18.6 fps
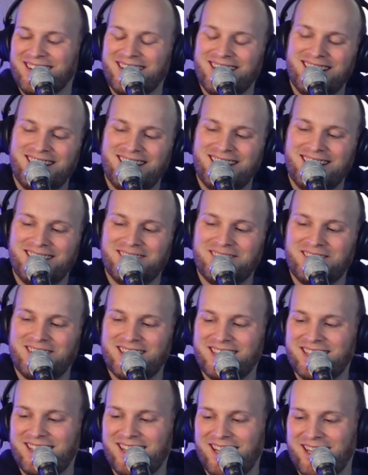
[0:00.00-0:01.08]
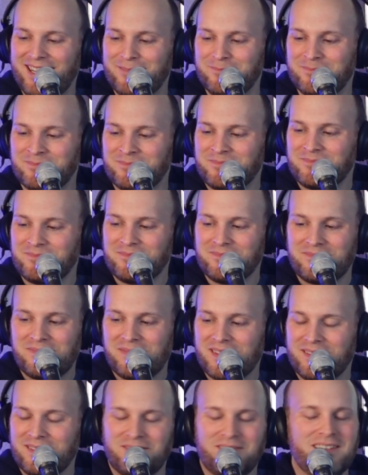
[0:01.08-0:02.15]
Oh, what a name.
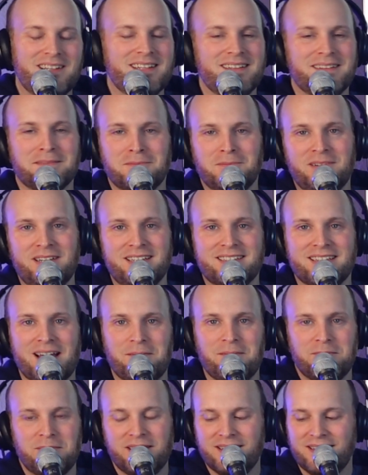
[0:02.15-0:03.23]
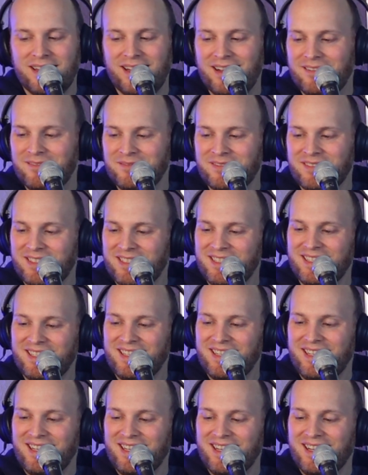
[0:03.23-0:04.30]
What a time to be alive.
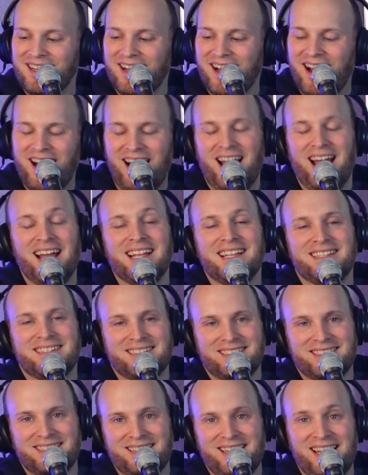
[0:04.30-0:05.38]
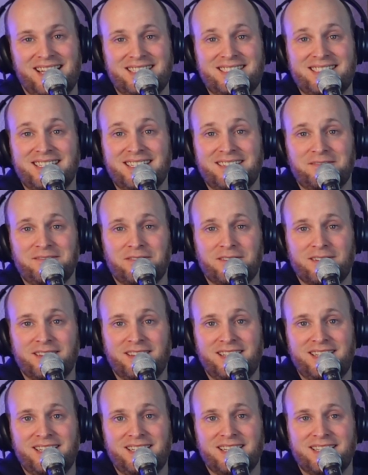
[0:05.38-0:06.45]
Alright. That's it for
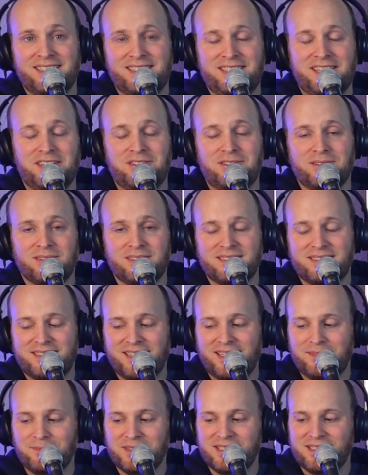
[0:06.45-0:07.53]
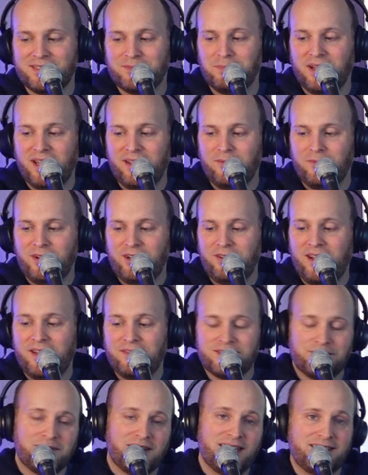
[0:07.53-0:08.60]
the digital and cinemas. But we do
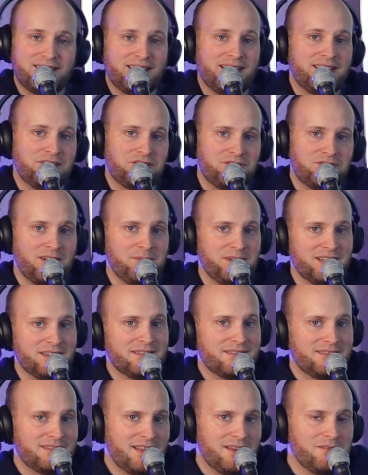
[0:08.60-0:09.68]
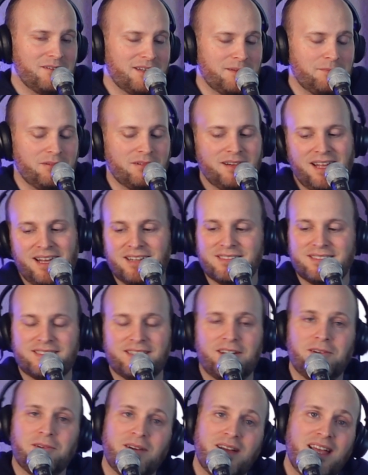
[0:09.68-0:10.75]
have some things hitting streaming that I wanted to point out.
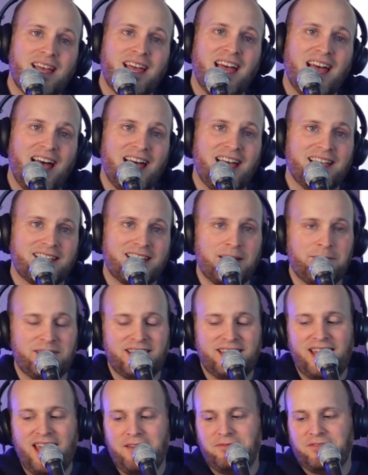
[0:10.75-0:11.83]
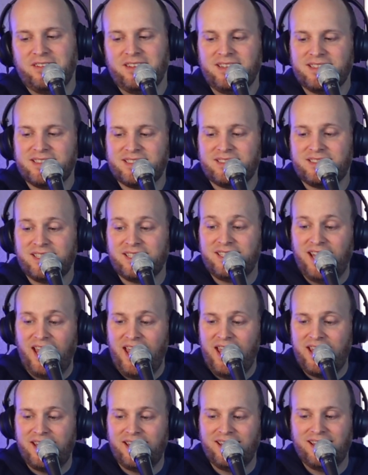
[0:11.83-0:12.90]
So, coming to Netflix
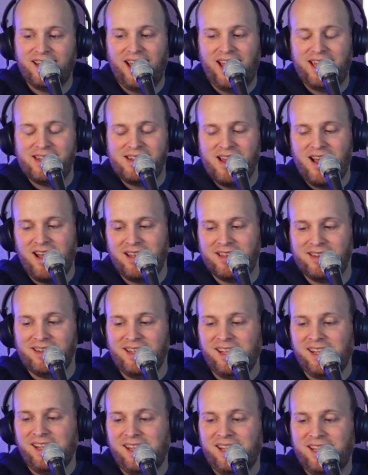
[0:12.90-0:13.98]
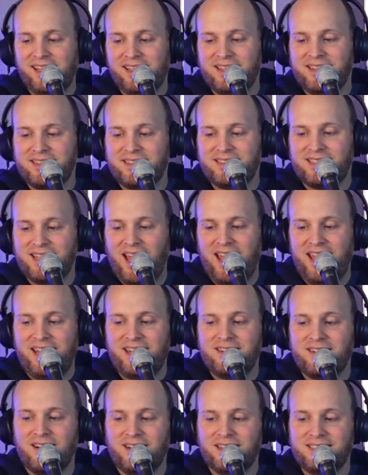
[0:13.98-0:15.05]
today at 9 is A
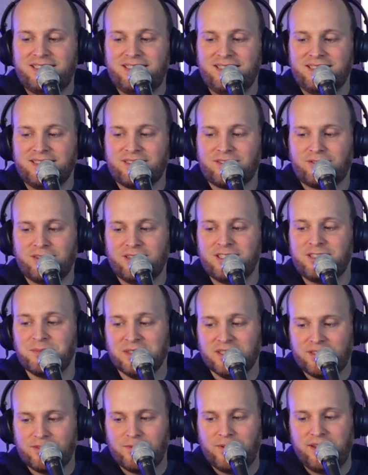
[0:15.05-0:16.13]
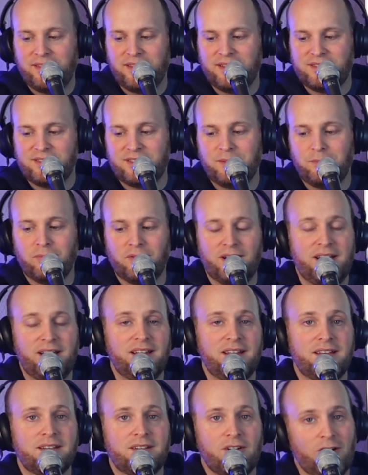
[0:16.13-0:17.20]
Nonsense Christmas with
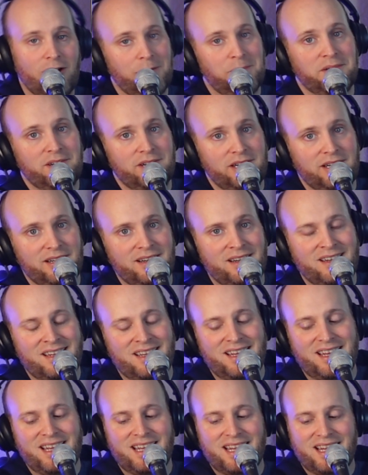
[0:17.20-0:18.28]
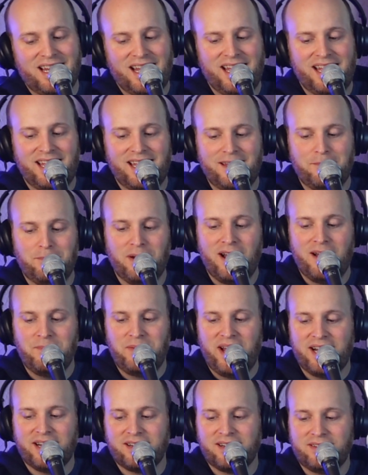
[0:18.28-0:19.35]
Sabrina Carpenter. Pop
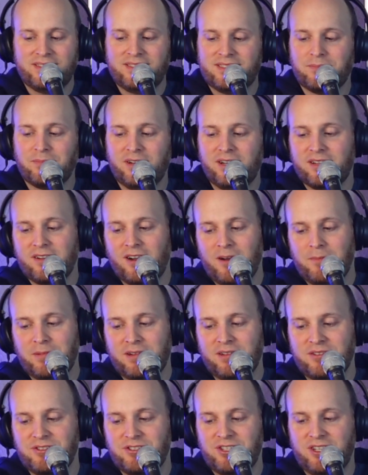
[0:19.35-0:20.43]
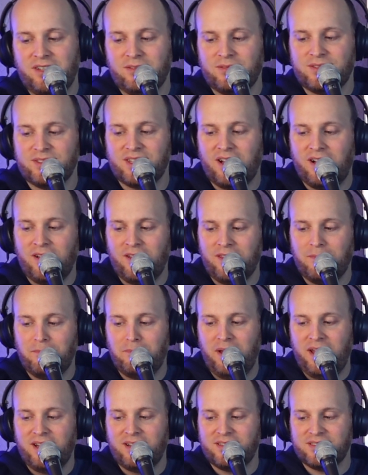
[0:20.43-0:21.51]
icon Sabrina Carpenter jingles all the
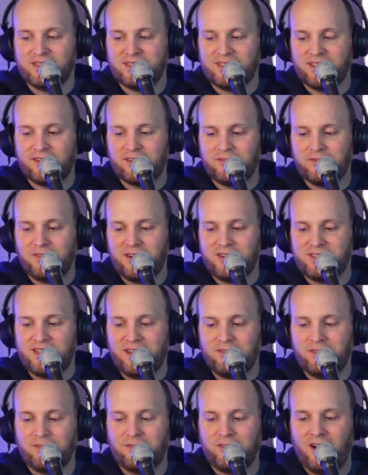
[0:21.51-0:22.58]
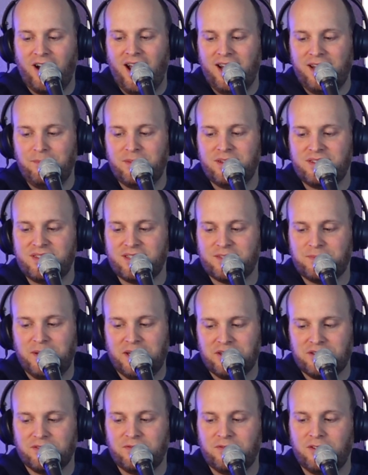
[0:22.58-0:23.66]
bells in her first ever variety music
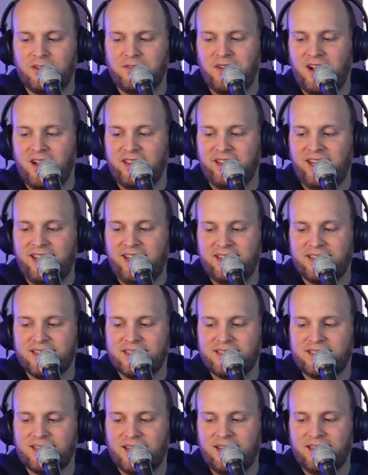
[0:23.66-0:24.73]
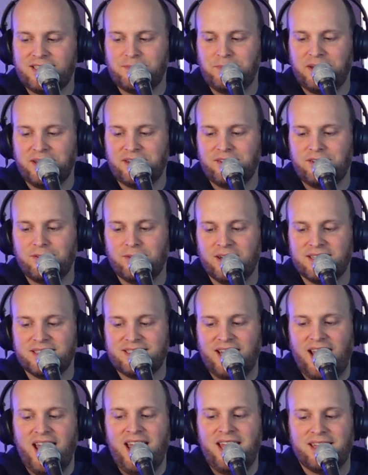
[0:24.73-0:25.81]
special, full of holiday hits, unexpected
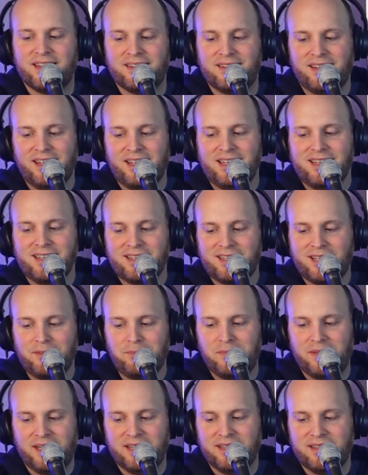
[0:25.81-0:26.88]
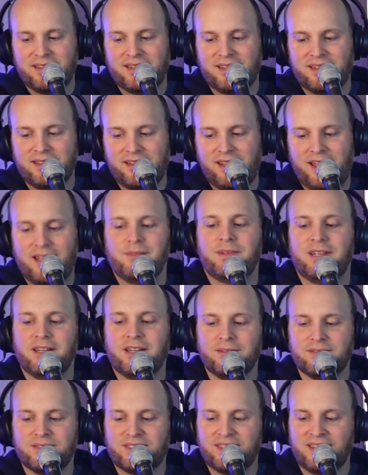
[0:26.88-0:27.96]
duets, and comedic
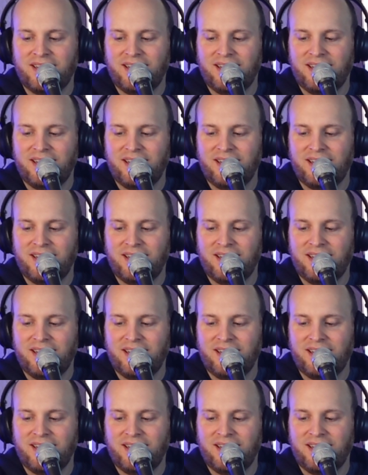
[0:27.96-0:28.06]
cameos.